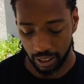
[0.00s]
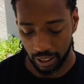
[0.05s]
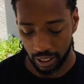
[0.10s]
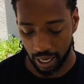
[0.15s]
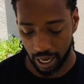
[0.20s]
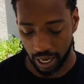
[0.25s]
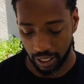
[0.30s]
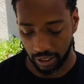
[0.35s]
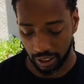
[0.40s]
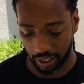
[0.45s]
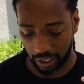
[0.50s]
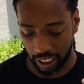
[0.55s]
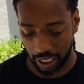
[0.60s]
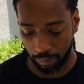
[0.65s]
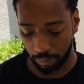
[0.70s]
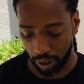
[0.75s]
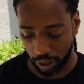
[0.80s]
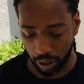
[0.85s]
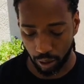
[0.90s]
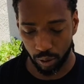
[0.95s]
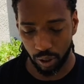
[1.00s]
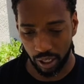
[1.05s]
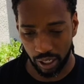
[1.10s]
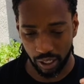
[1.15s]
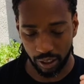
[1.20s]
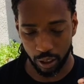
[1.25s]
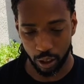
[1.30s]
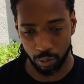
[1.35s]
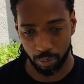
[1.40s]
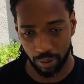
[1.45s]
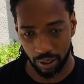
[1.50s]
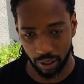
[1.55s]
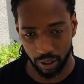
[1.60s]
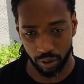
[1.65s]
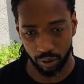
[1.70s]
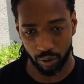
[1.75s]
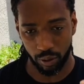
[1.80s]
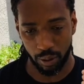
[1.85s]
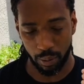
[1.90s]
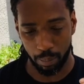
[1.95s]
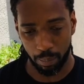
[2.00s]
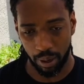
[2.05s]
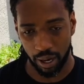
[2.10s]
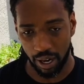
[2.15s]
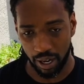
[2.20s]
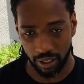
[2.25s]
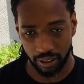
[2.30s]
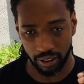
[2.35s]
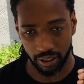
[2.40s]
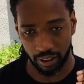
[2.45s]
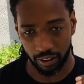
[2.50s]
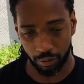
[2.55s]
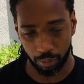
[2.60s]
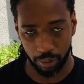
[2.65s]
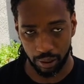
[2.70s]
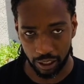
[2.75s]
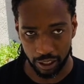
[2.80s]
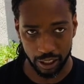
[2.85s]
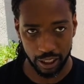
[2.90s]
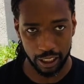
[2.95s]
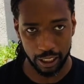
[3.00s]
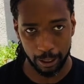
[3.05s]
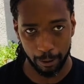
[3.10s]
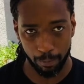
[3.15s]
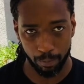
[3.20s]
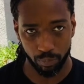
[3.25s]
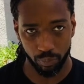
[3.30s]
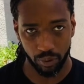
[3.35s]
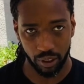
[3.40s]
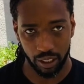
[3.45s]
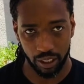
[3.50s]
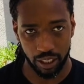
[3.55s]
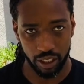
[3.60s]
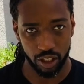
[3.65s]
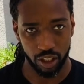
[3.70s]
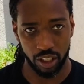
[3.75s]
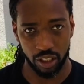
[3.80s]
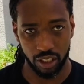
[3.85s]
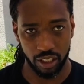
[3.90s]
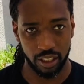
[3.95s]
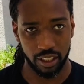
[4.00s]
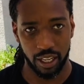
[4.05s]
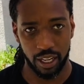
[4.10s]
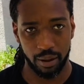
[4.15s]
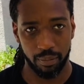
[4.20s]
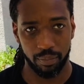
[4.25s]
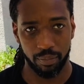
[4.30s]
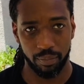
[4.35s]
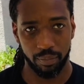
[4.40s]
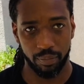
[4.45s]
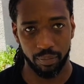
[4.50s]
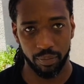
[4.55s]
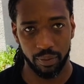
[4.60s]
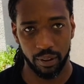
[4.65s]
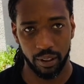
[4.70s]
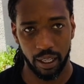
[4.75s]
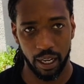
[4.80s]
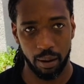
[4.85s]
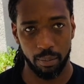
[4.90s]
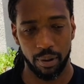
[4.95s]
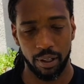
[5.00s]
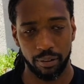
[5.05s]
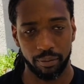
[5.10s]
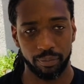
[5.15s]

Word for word: uh, to keep the unity of the Spirit through the bond of peace. In Jesus' name, amen.